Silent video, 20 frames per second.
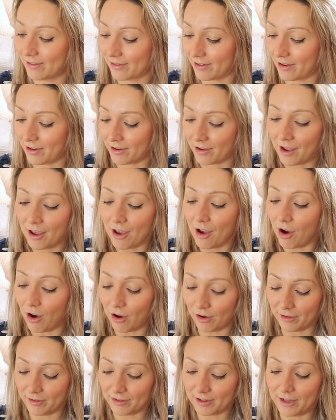So
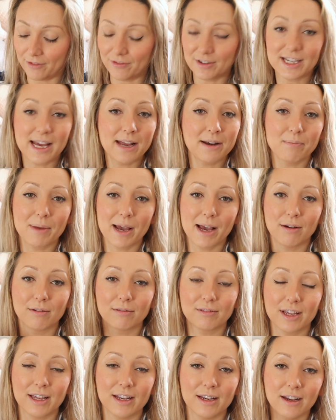honestly, for ten
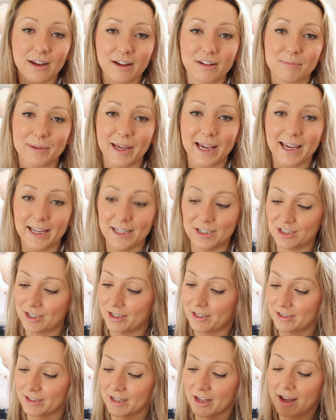pounds, it lasts me
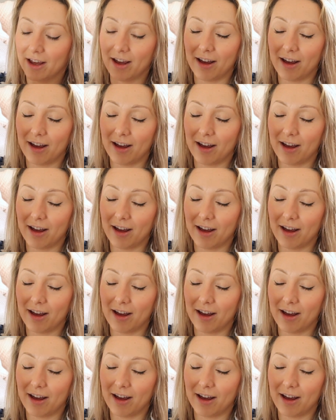ages.